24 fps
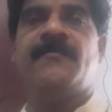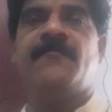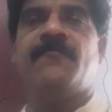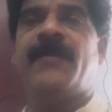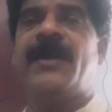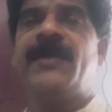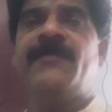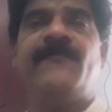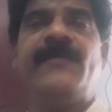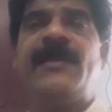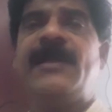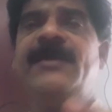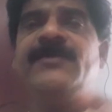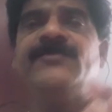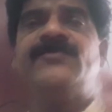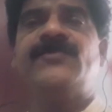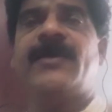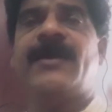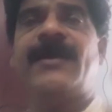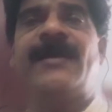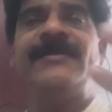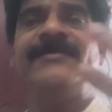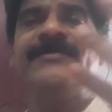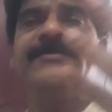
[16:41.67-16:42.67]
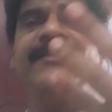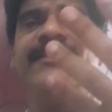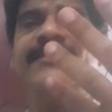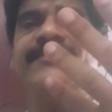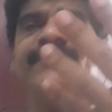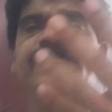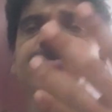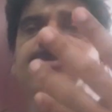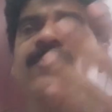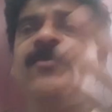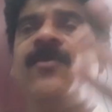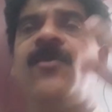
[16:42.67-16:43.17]
My village health
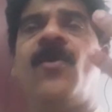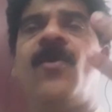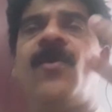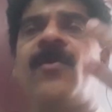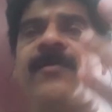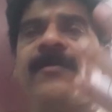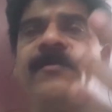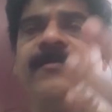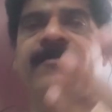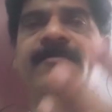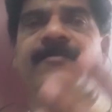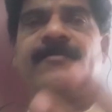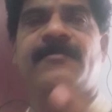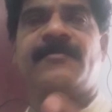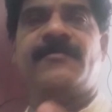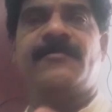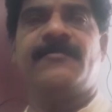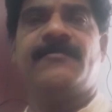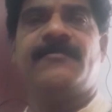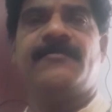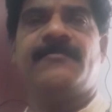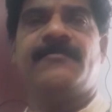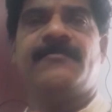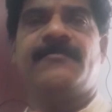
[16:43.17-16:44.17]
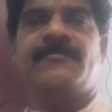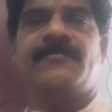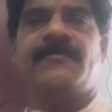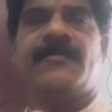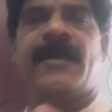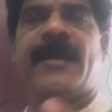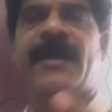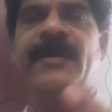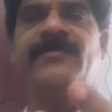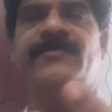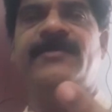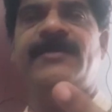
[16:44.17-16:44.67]
is gone,
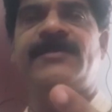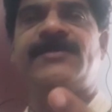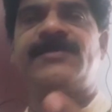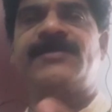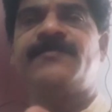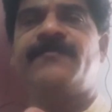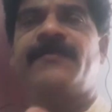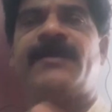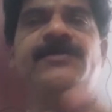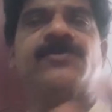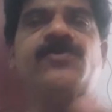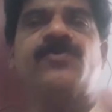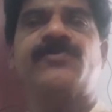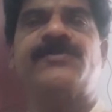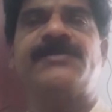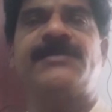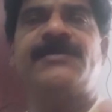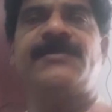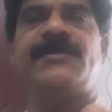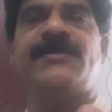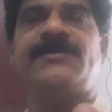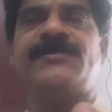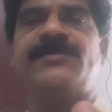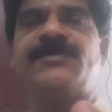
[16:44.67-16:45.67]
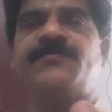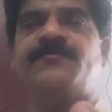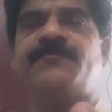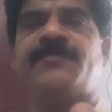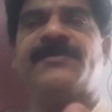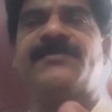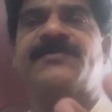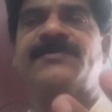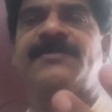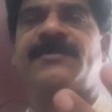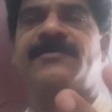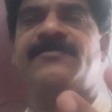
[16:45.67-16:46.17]
and this metro city is
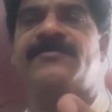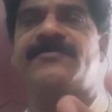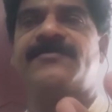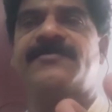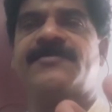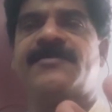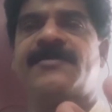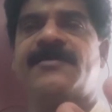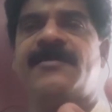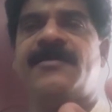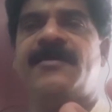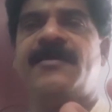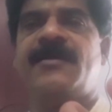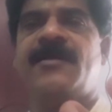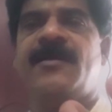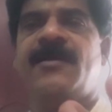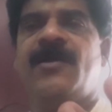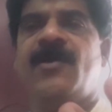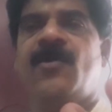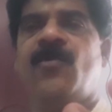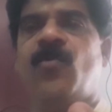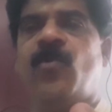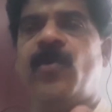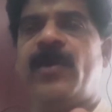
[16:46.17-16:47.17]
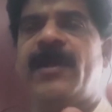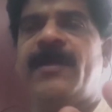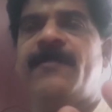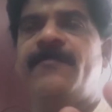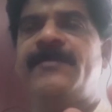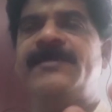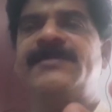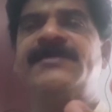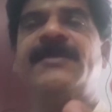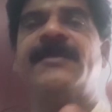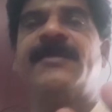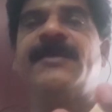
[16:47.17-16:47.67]
present. Only
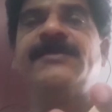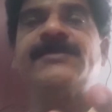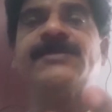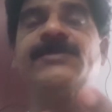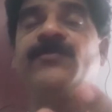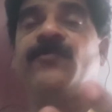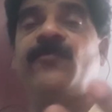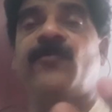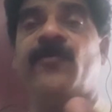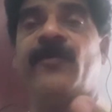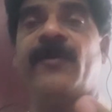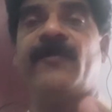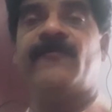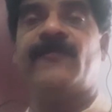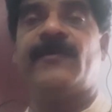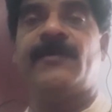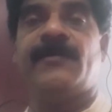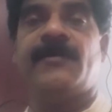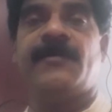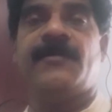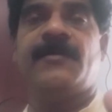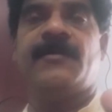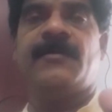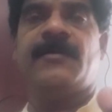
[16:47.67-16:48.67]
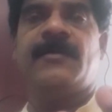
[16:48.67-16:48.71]
miseries forever.